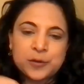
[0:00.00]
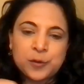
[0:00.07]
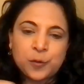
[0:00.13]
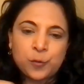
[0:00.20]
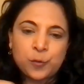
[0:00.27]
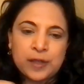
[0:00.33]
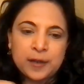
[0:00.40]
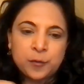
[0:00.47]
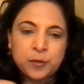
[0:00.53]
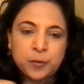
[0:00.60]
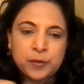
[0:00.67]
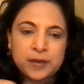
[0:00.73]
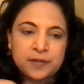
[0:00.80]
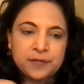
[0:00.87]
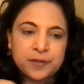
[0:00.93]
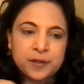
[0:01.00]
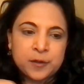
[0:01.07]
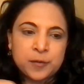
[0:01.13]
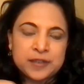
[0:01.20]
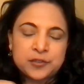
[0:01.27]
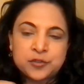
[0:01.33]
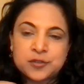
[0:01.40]
So while we wait for the
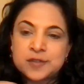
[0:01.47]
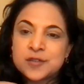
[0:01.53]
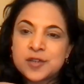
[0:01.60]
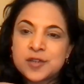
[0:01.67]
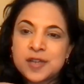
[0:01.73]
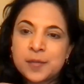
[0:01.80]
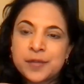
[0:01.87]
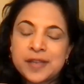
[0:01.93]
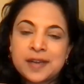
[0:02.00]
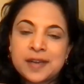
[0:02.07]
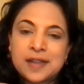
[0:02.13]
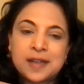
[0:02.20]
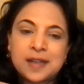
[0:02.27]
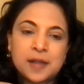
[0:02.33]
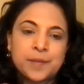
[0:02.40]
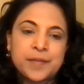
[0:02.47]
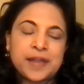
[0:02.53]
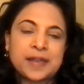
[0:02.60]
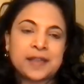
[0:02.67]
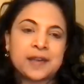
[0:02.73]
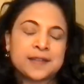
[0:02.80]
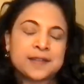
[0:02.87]
questions to come in, um, I
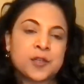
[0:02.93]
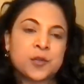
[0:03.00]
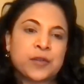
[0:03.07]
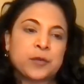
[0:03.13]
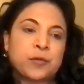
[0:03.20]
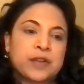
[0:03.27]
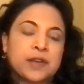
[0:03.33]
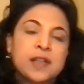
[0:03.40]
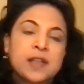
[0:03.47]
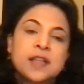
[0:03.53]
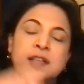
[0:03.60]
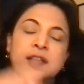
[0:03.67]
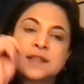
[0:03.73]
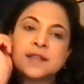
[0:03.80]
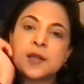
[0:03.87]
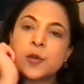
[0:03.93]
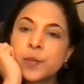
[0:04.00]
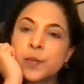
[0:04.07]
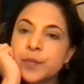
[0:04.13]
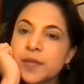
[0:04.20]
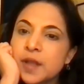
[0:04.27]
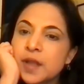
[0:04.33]
can ask a quick one.
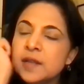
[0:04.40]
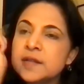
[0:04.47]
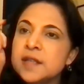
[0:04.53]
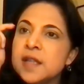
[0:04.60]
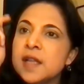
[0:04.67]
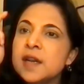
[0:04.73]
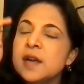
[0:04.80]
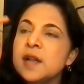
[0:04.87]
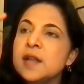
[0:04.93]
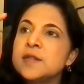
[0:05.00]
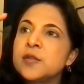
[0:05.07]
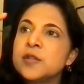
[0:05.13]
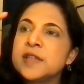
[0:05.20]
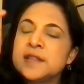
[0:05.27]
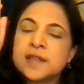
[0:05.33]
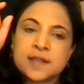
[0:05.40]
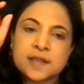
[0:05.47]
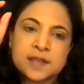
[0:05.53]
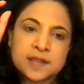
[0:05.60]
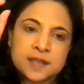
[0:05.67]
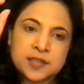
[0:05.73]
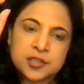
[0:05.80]
So yeah. is there, so these are
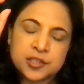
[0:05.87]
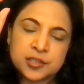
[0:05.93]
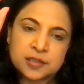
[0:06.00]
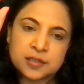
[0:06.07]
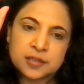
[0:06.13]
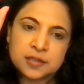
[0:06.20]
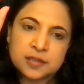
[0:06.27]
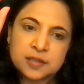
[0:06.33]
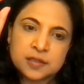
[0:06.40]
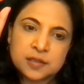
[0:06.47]
syncytial?